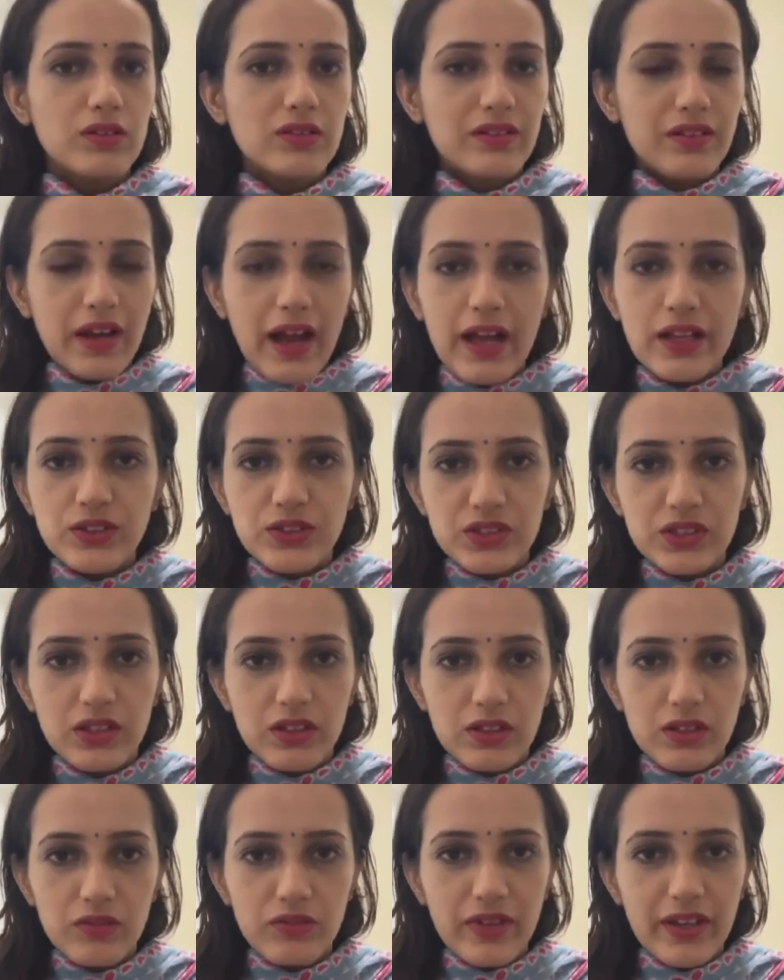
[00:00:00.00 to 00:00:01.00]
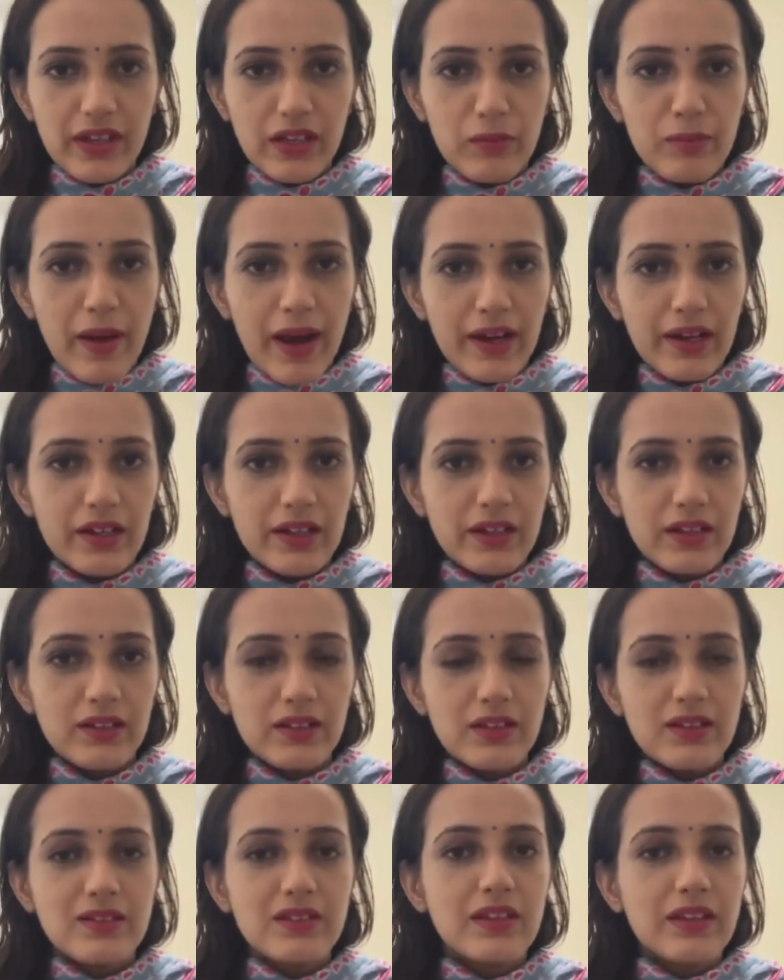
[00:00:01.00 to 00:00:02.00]
scratch it very badly.
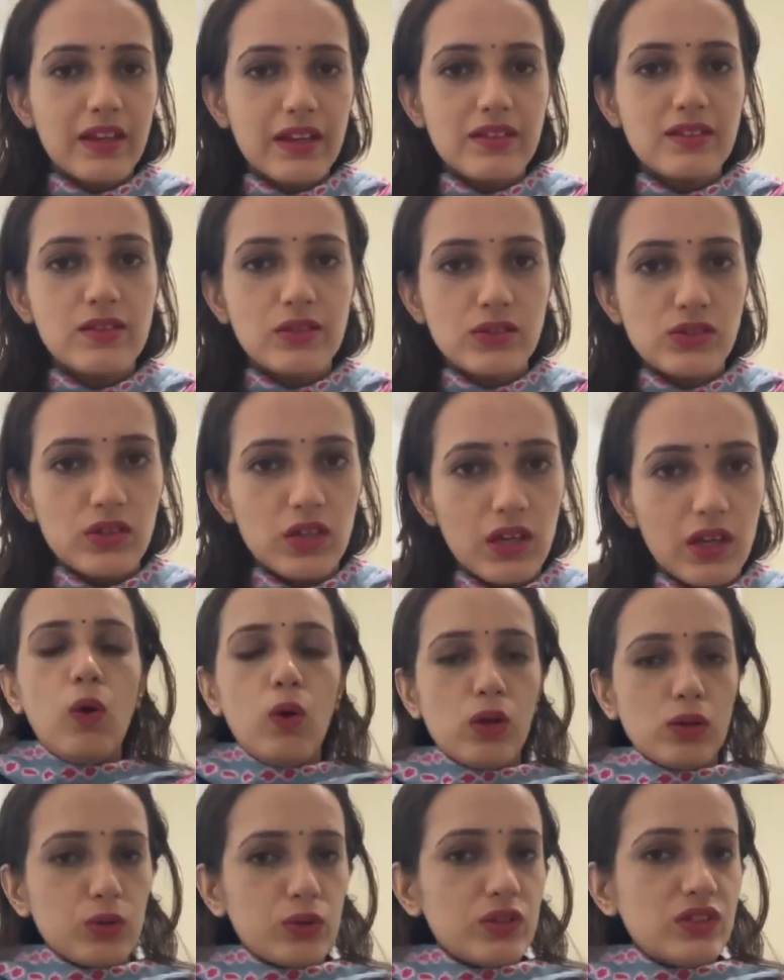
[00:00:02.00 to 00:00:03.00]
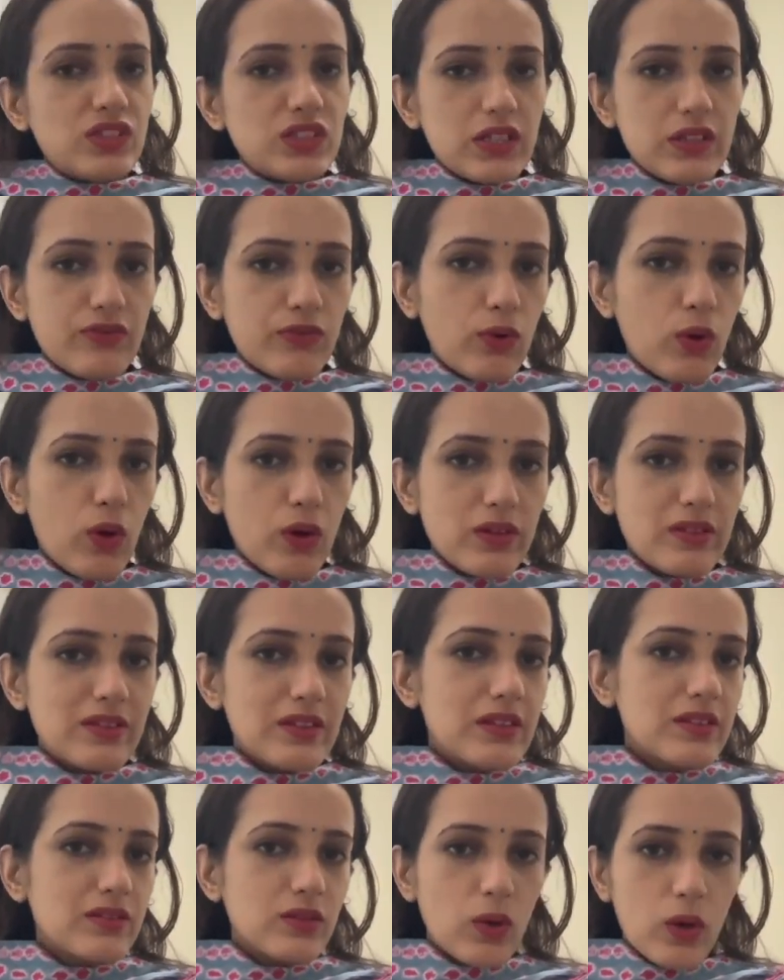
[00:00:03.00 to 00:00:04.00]
There's intense itching. Although the chief cause
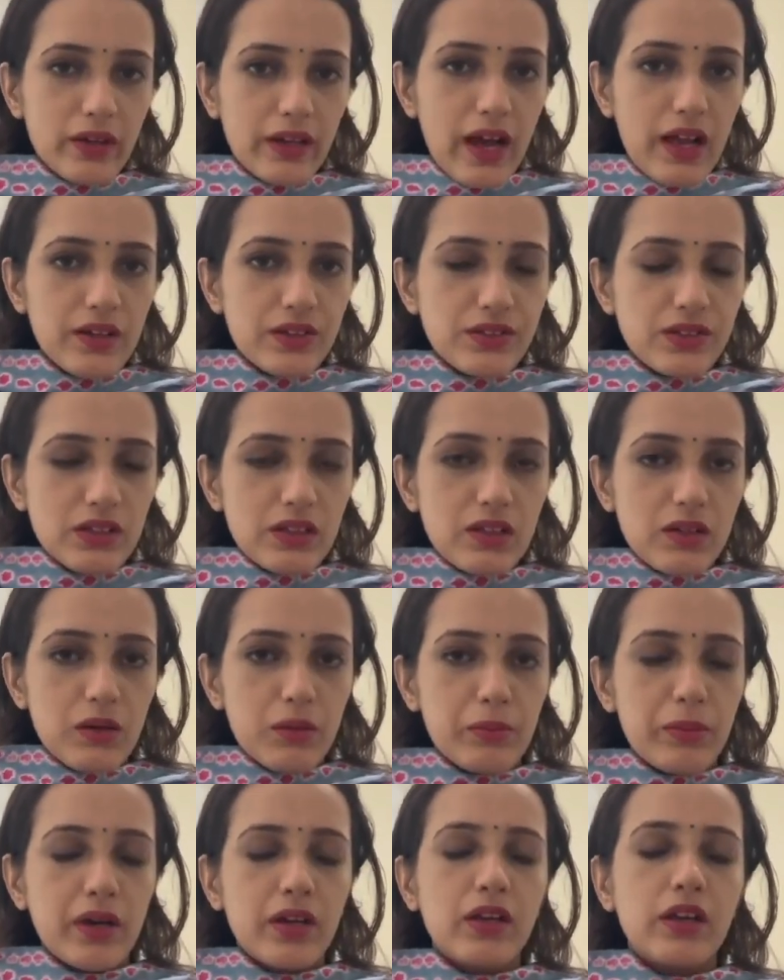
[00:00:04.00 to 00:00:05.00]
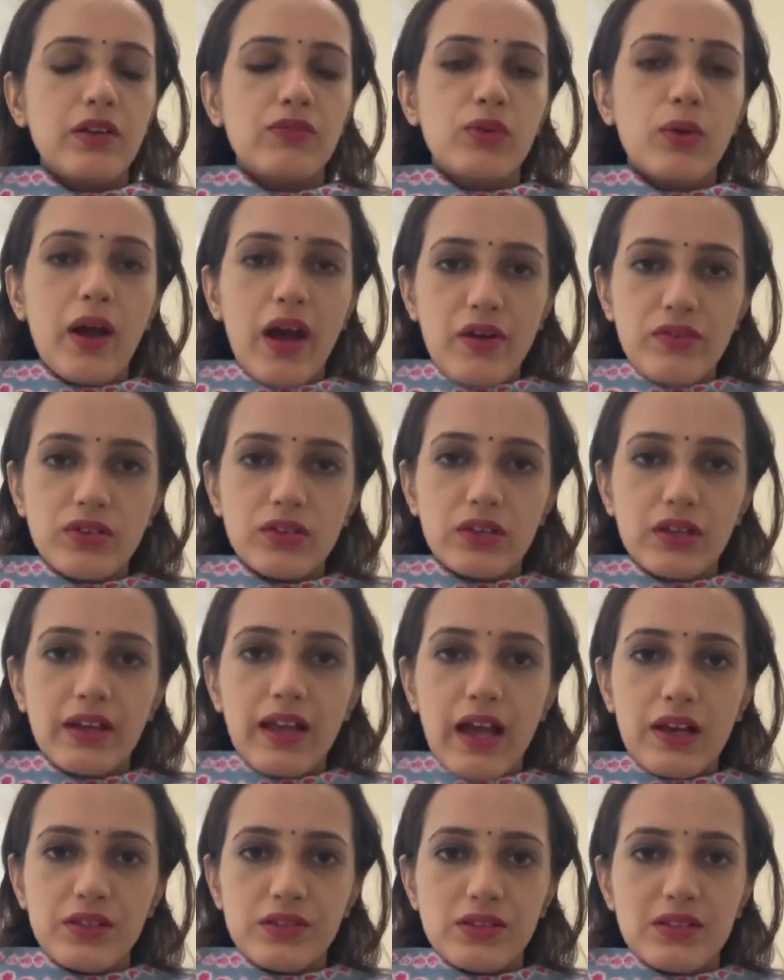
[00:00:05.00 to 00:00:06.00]
is not allergic, but if you have certain
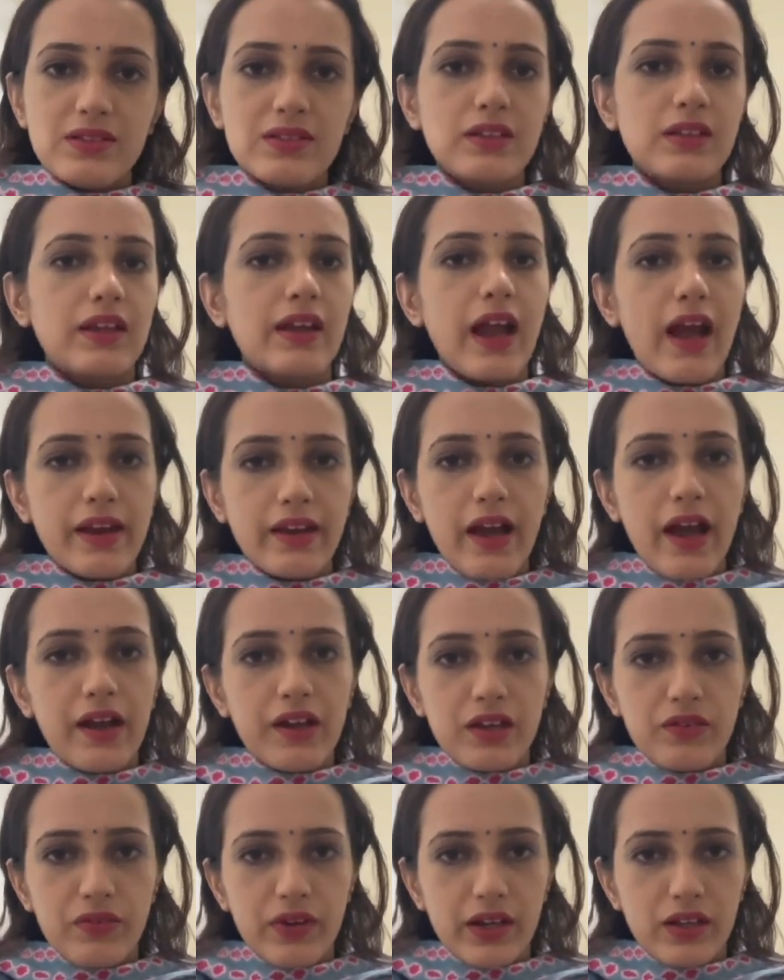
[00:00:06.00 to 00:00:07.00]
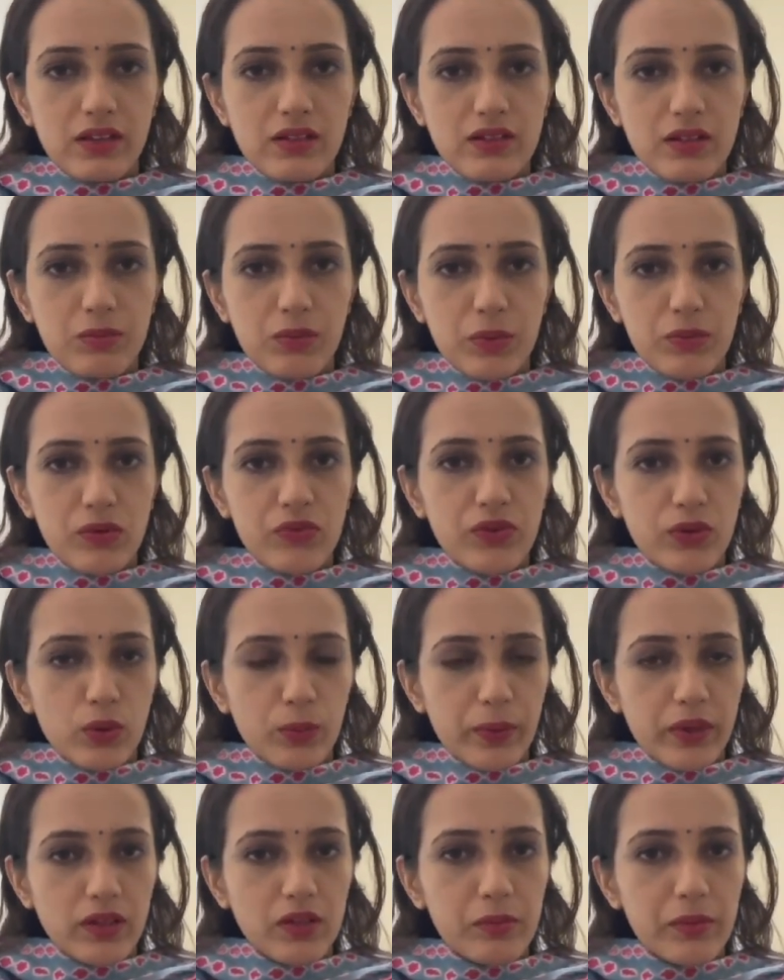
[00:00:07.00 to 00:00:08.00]
allergies, it can aggravate the symptoms of
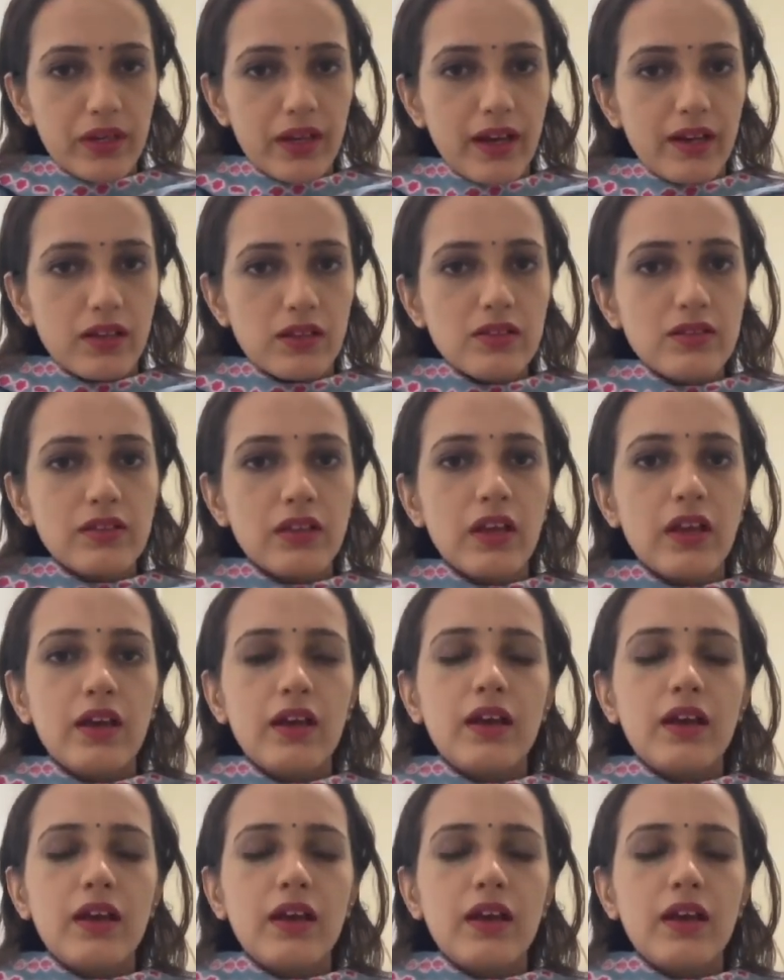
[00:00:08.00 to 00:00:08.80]
atopic dermatitis.